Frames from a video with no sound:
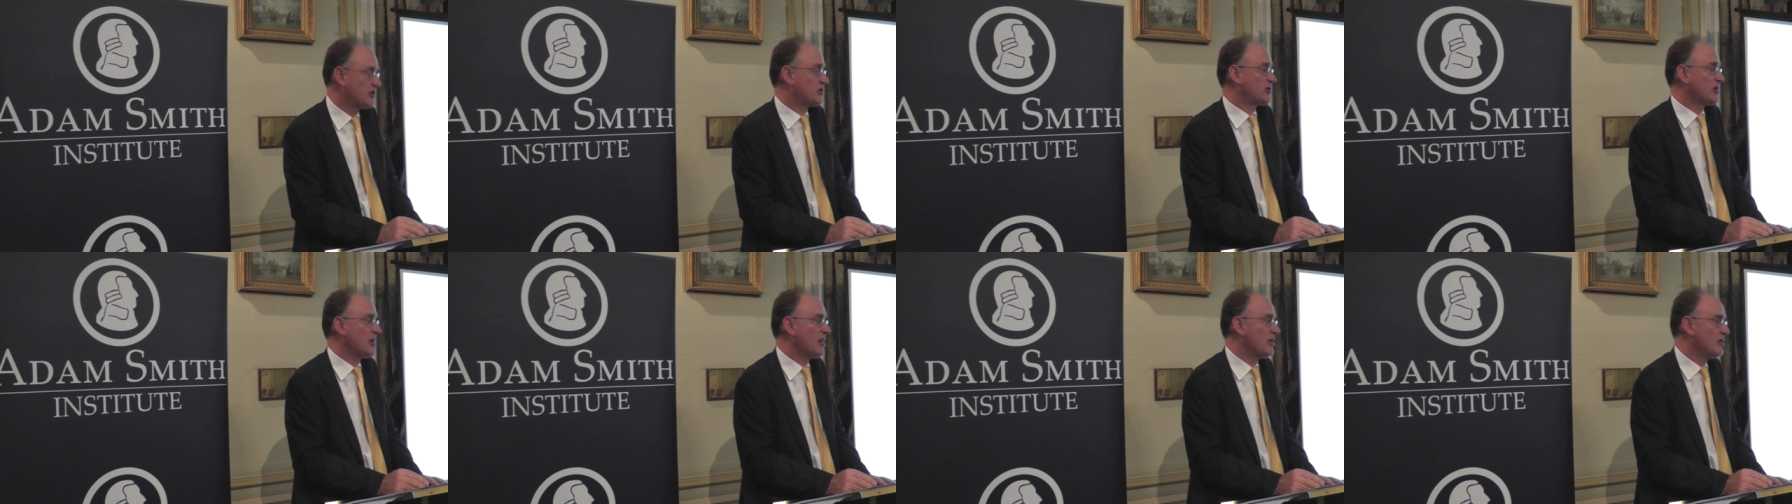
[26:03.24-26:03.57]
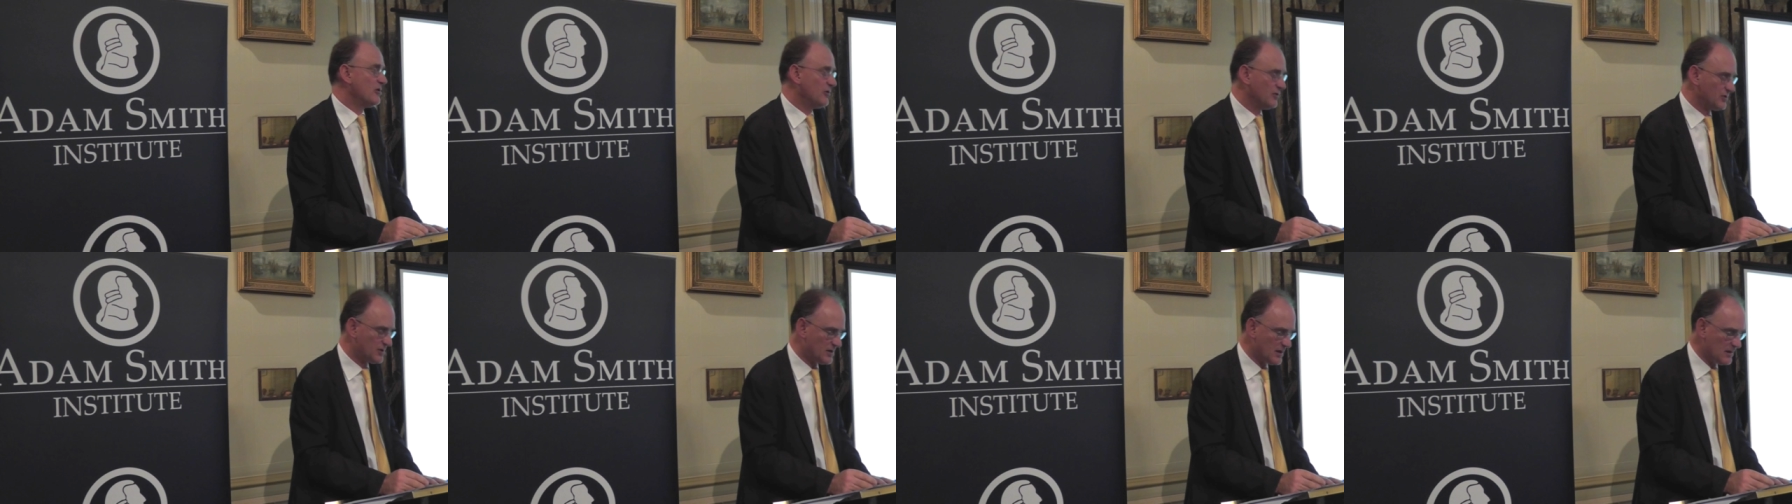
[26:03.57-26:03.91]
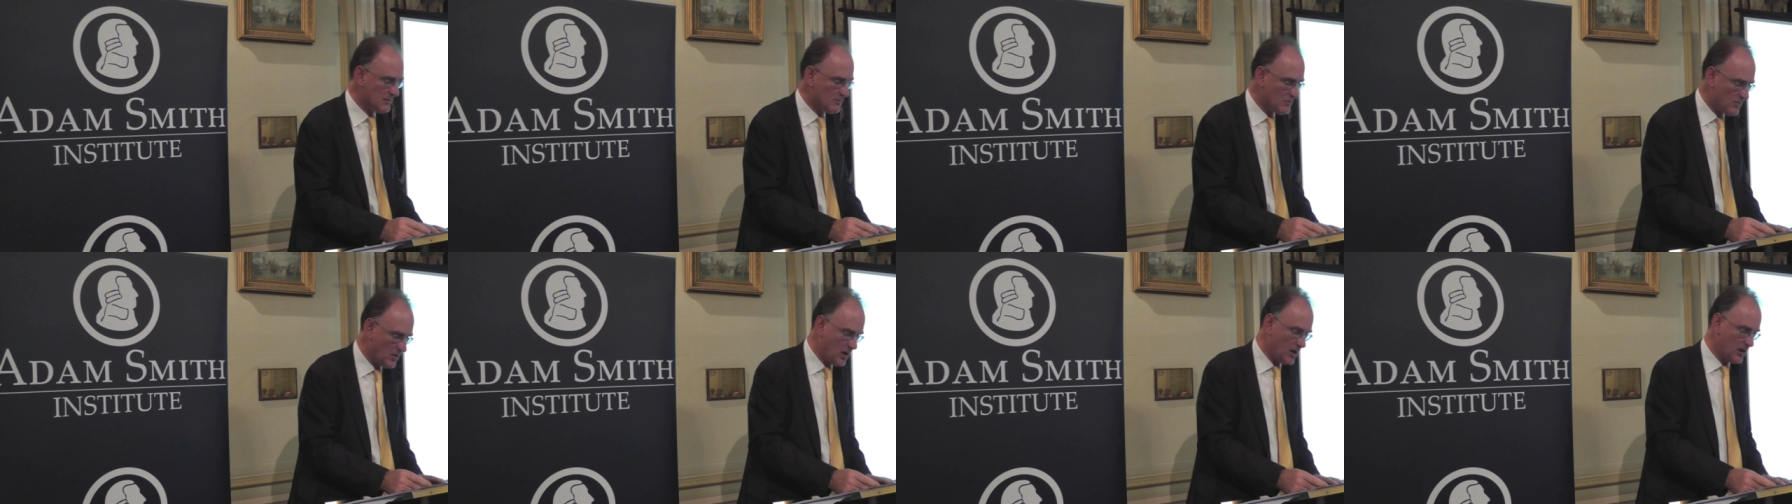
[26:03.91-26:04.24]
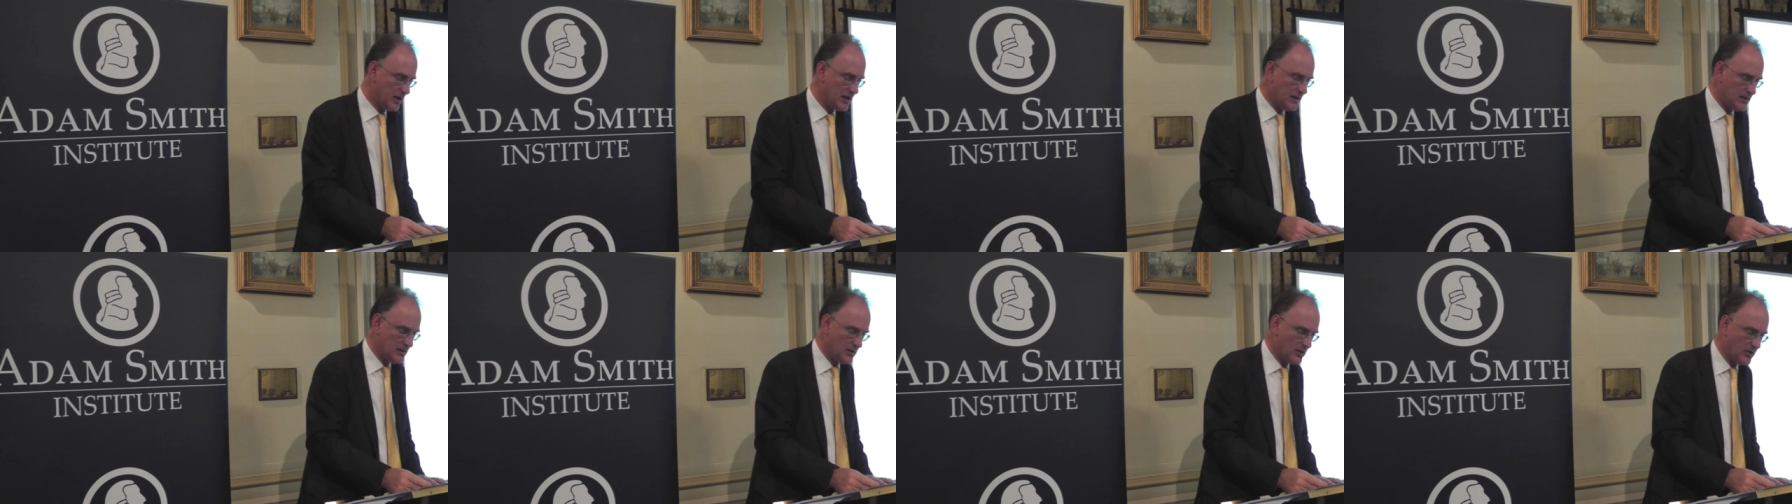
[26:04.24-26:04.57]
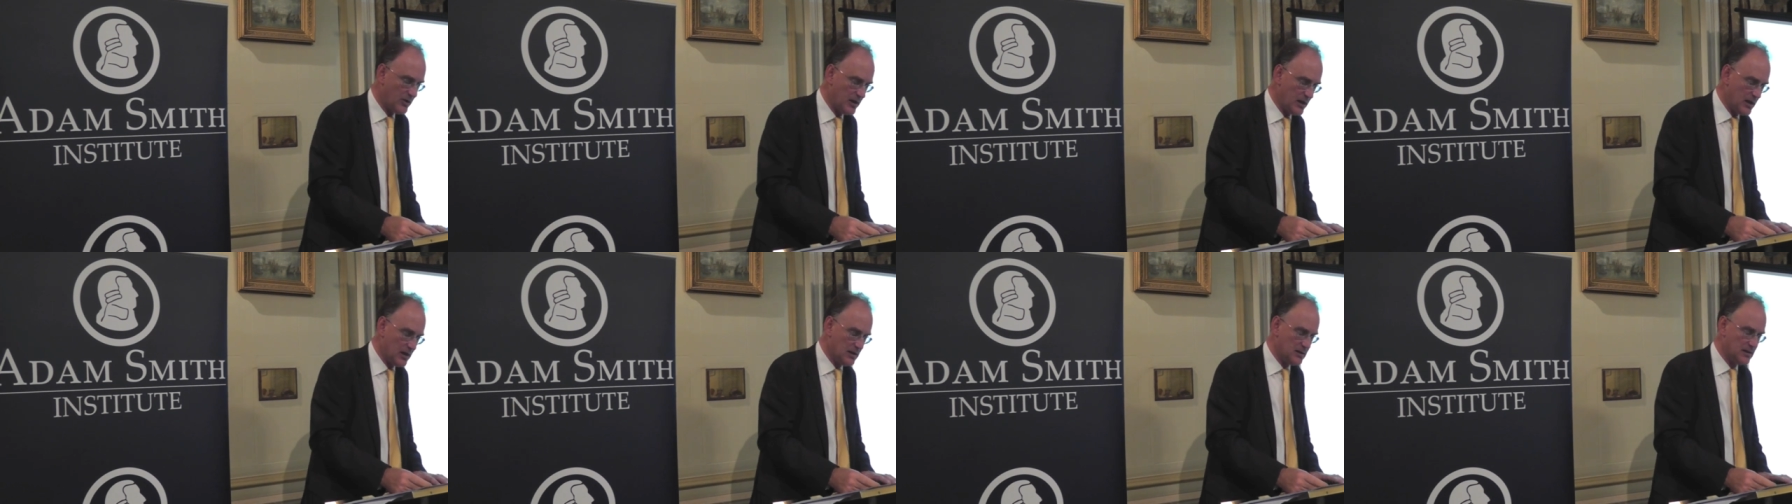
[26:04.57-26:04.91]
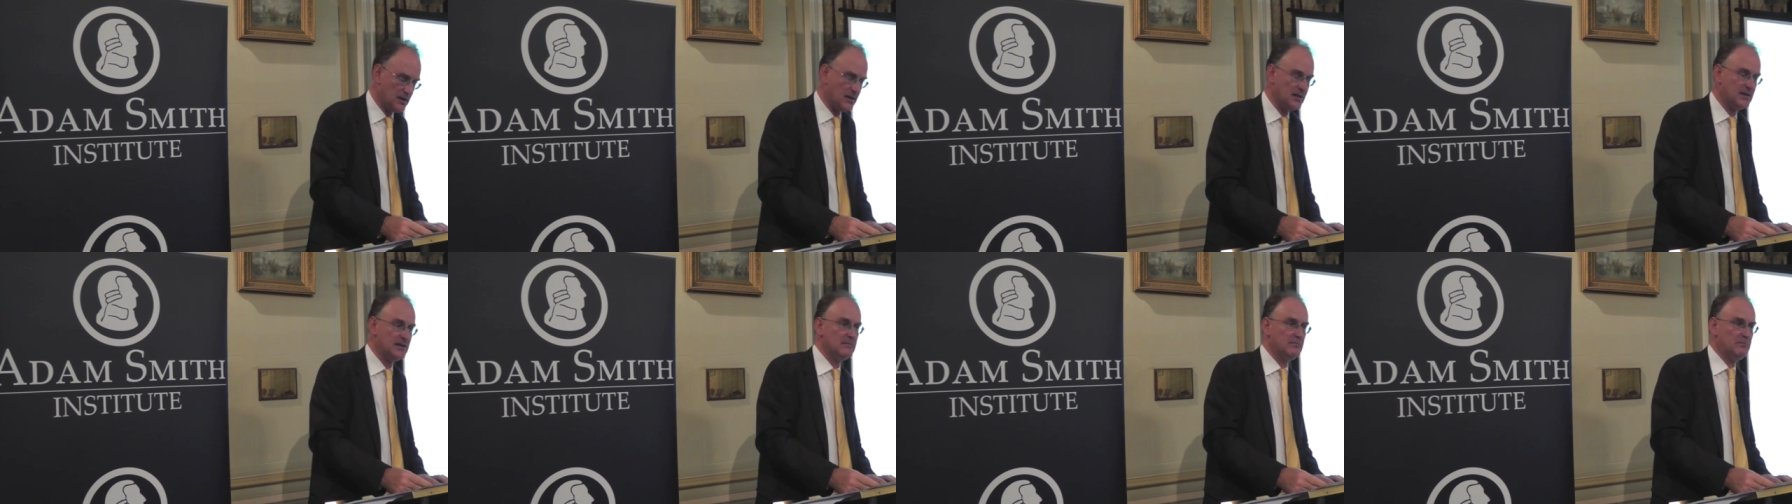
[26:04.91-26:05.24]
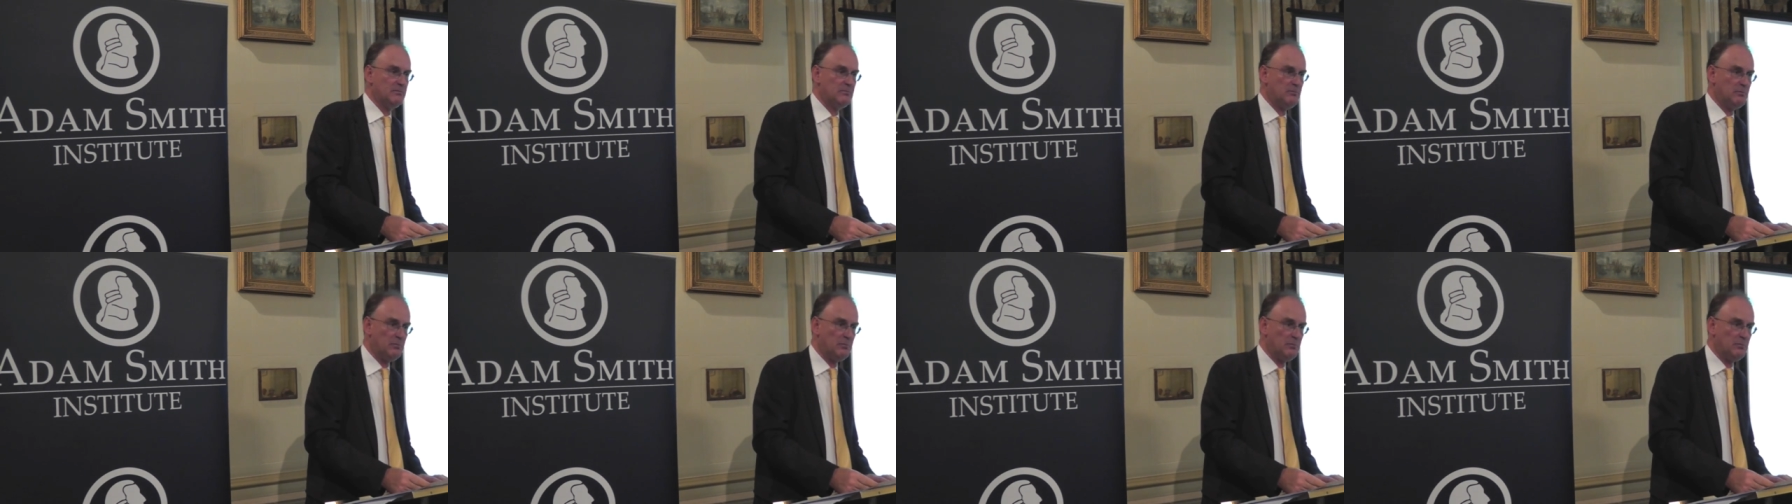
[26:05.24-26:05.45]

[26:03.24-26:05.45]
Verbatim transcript: shows that market oriented,